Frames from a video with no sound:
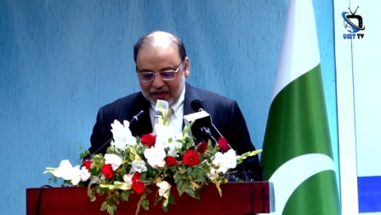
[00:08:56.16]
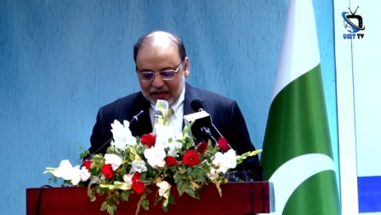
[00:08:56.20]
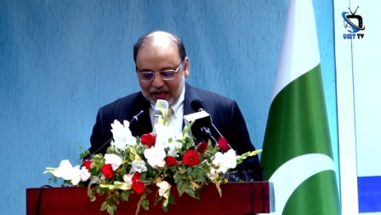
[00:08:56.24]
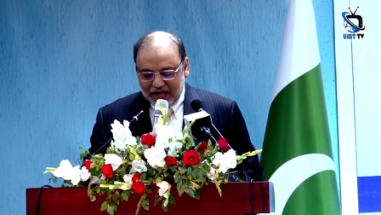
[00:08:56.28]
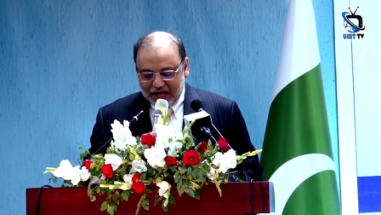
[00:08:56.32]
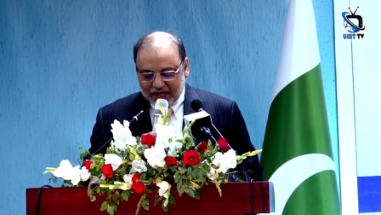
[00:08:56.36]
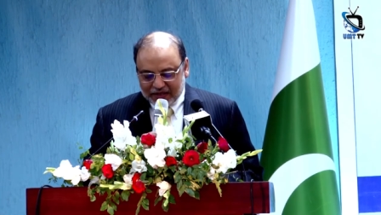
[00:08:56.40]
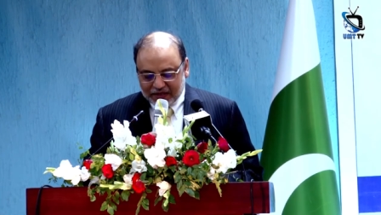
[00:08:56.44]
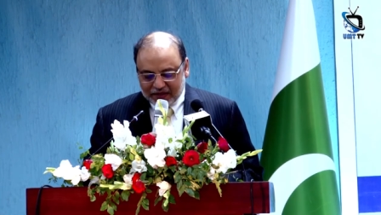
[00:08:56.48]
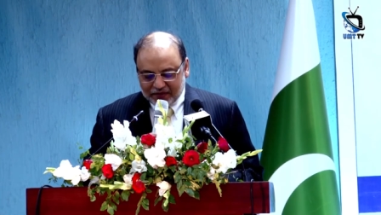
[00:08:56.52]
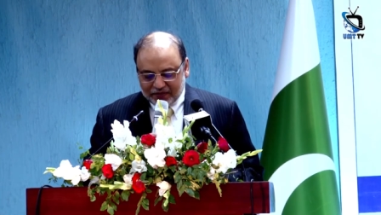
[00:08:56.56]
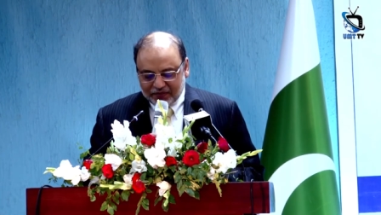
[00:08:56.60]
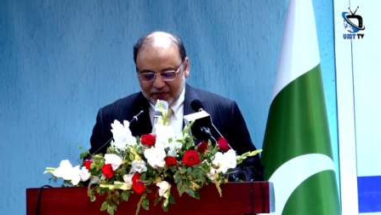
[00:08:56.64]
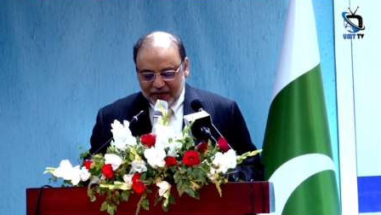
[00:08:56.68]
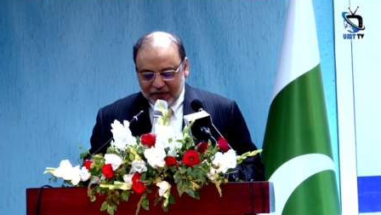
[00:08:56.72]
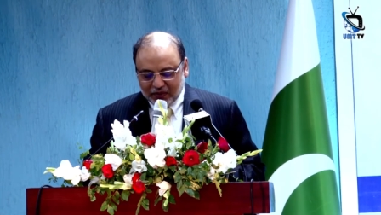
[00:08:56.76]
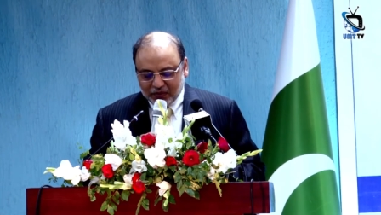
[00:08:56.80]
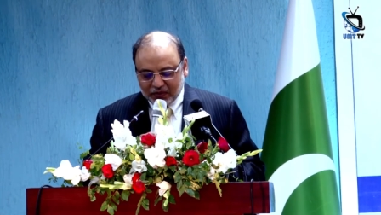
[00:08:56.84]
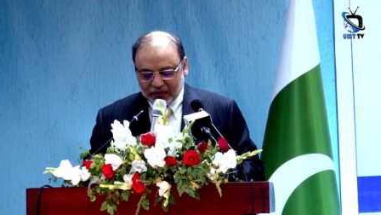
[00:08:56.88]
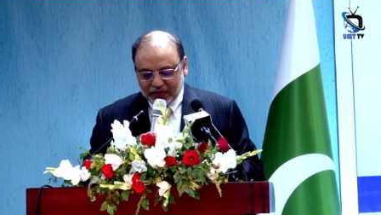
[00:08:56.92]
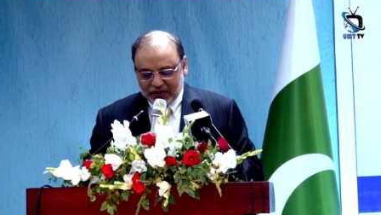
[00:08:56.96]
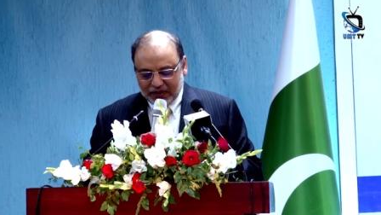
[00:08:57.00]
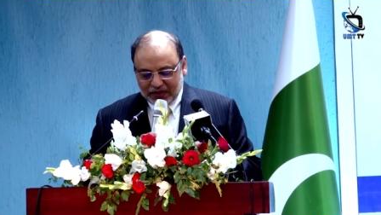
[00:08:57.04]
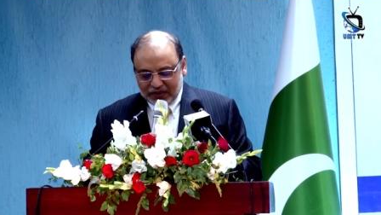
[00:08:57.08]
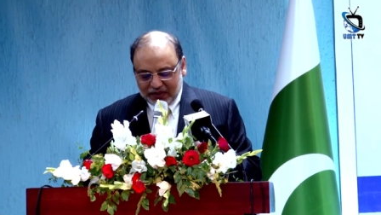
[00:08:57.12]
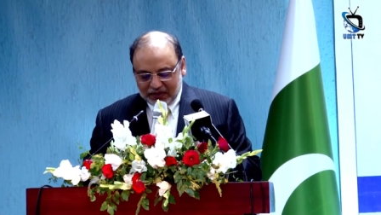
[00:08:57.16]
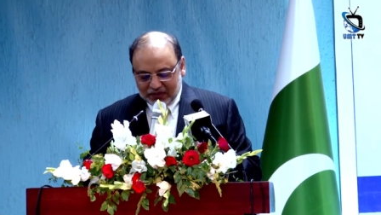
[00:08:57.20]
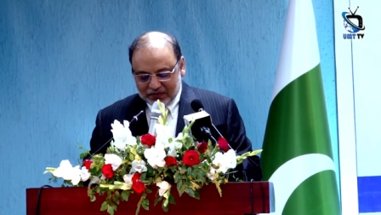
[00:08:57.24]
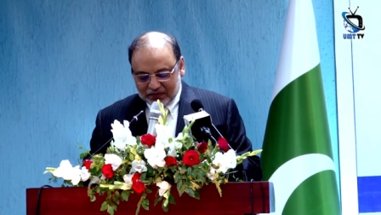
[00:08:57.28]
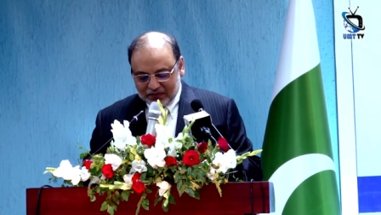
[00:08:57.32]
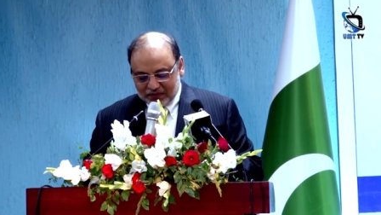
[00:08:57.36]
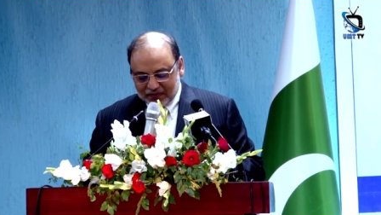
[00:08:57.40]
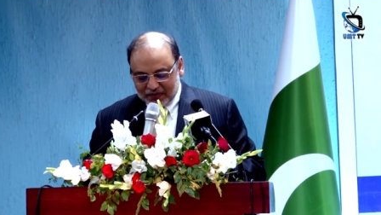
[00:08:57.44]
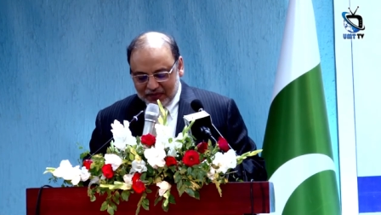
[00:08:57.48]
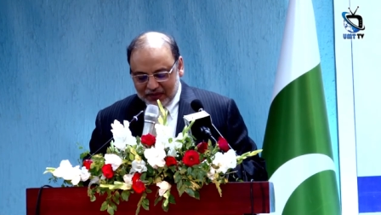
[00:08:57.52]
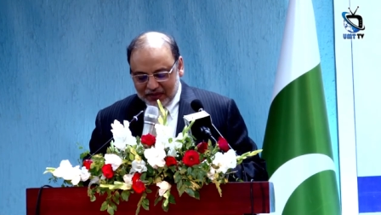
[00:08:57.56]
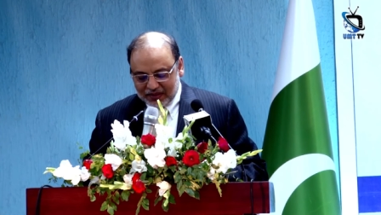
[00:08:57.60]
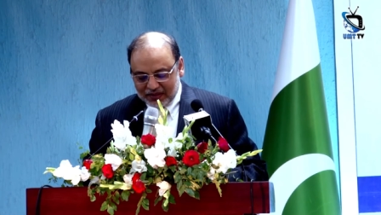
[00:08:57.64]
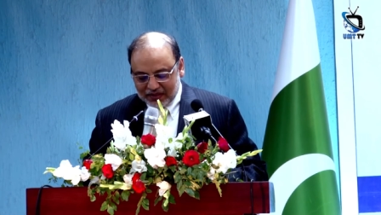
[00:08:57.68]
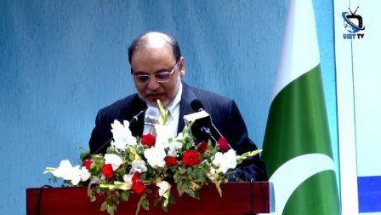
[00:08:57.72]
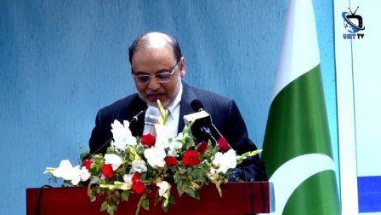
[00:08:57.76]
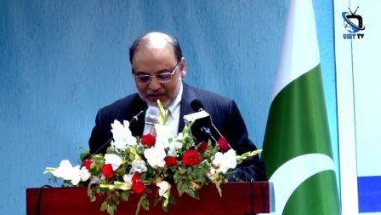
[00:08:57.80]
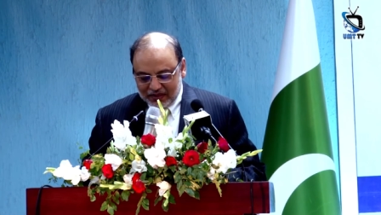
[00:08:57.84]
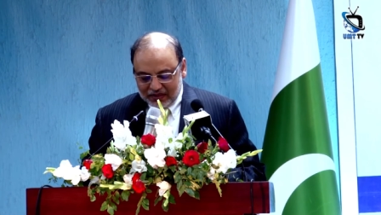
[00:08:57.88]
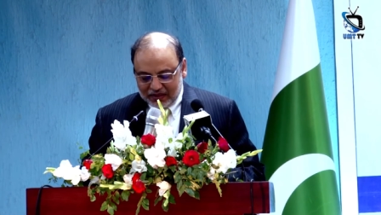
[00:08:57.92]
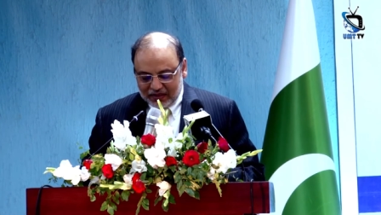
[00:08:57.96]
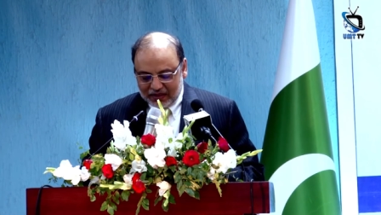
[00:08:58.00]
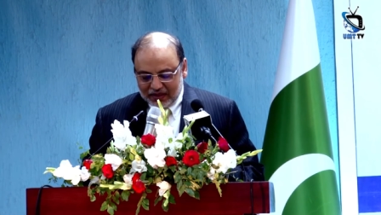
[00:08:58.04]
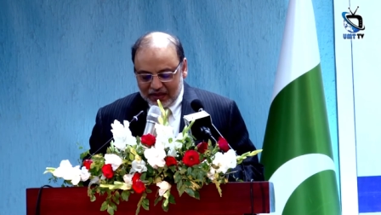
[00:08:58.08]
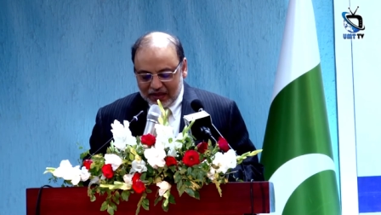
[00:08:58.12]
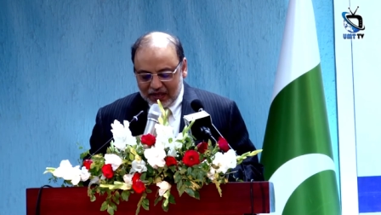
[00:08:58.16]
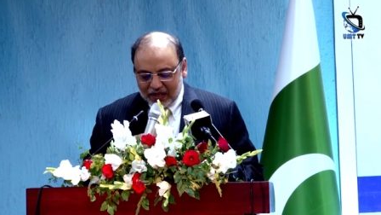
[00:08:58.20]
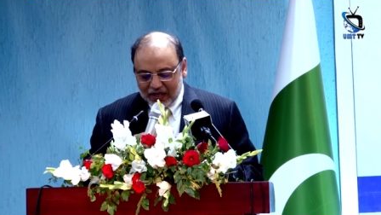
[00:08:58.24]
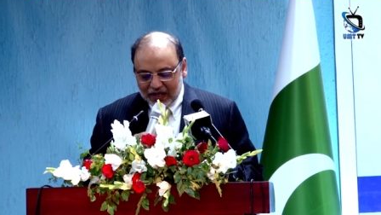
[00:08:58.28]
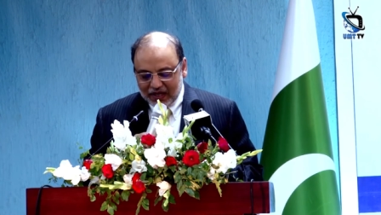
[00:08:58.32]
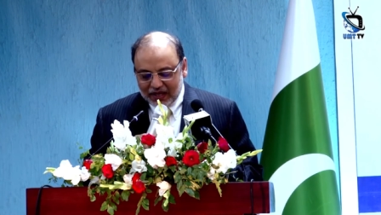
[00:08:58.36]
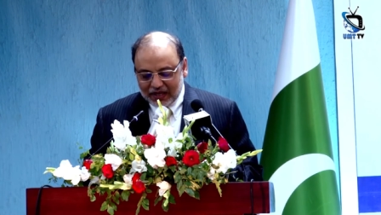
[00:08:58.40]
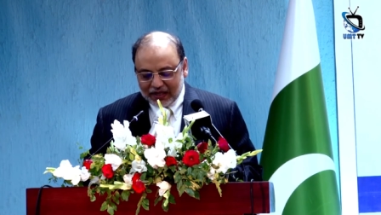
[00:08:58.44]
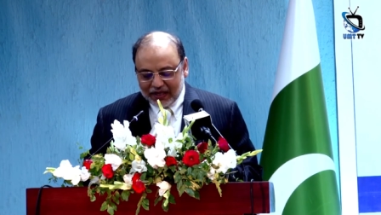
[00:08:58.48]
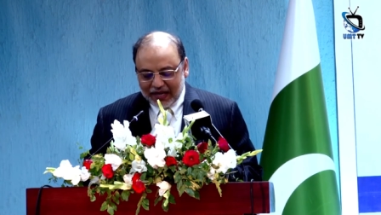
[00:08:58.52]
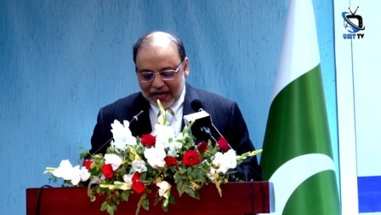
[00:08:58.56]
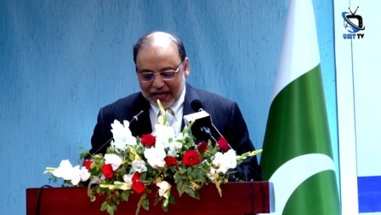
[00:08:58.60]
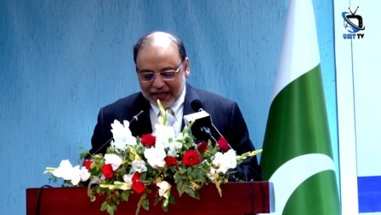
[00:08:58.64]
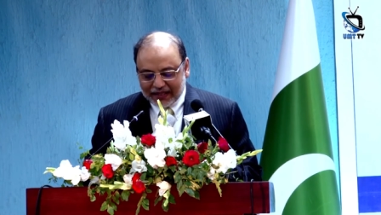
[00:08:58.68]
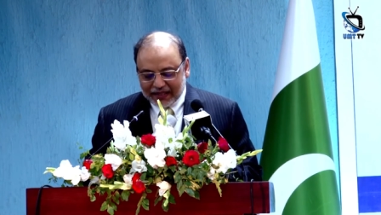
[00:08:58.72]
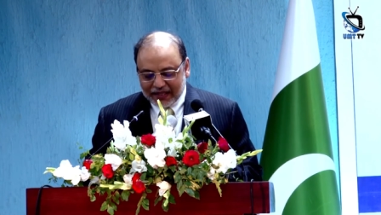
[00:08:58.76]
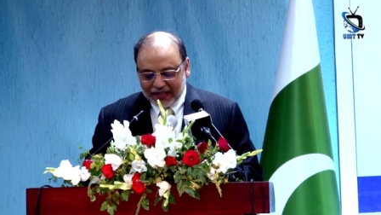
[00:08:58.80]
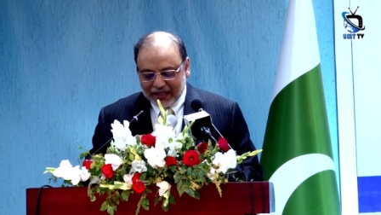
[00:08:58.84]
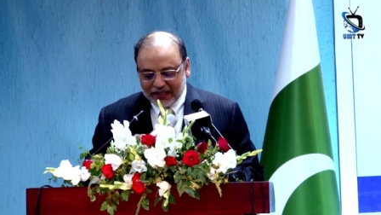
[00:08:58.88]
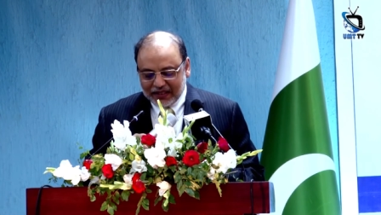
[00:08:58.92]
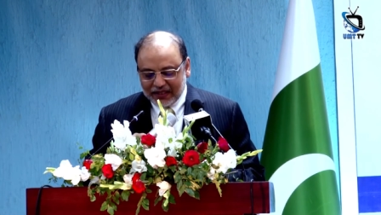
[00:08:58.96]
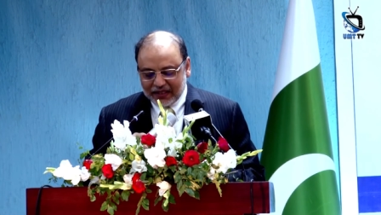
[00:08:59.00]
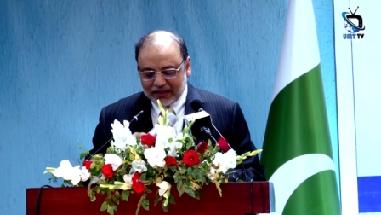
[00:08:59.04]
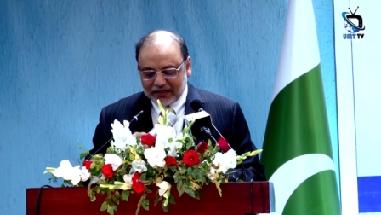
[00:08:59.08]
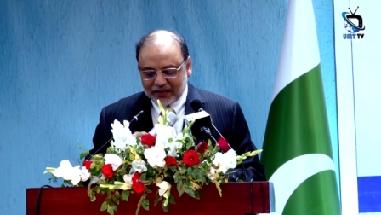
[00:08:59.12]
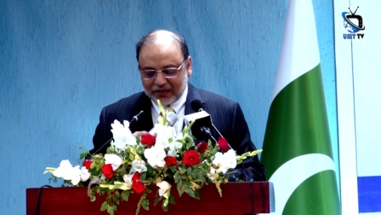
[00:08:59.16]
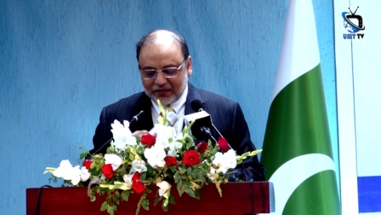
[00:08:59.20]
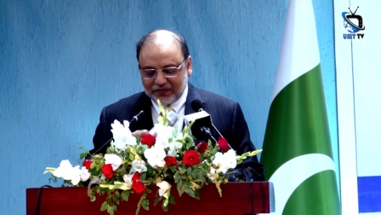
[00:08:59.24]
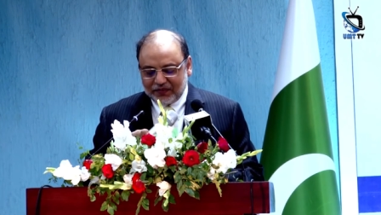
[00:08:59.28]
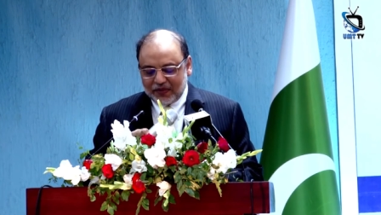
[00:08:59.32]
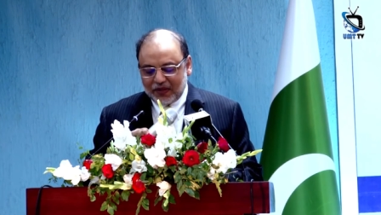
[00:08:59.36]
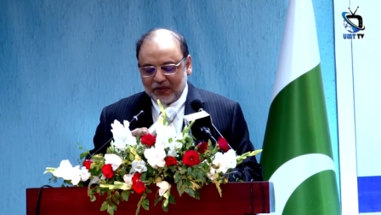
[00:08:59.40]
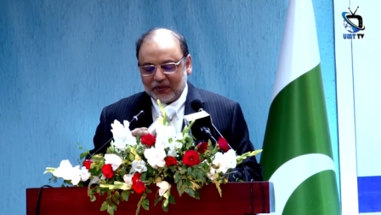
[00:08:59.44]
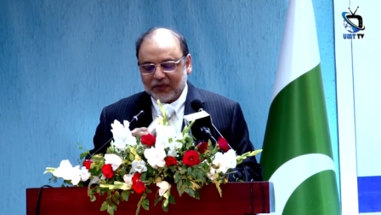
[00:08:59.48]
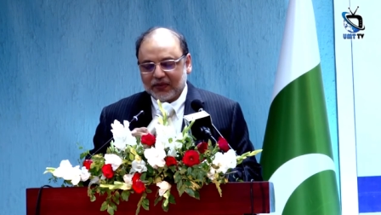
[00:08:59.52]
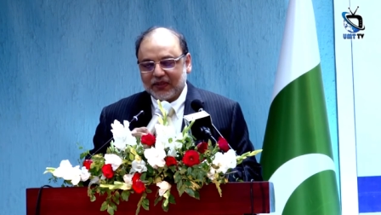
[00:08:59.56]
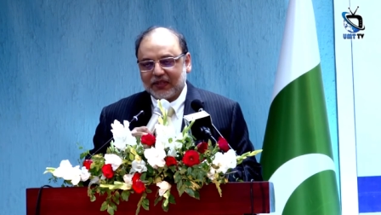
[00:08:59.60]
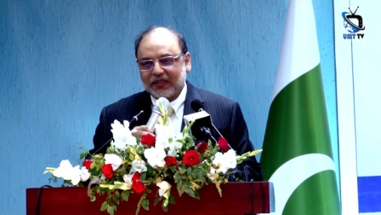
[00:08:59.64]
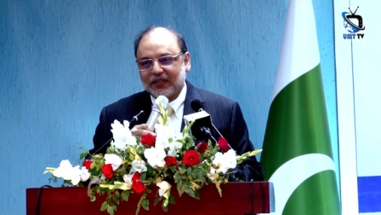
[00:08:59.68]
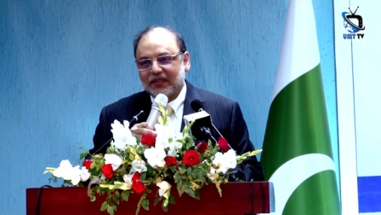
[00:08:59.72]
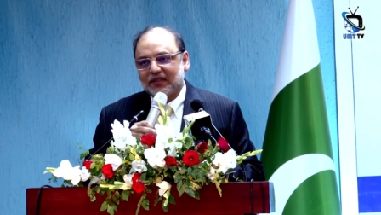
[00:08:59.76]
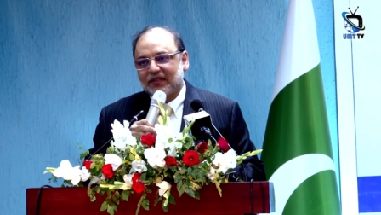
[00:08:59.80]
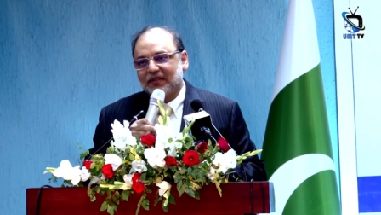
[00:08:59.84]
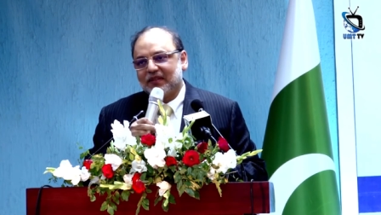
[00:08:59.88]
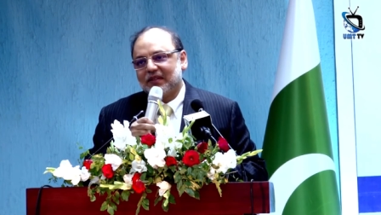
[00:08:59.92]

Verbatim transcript: As a founder, uh, like any other founder,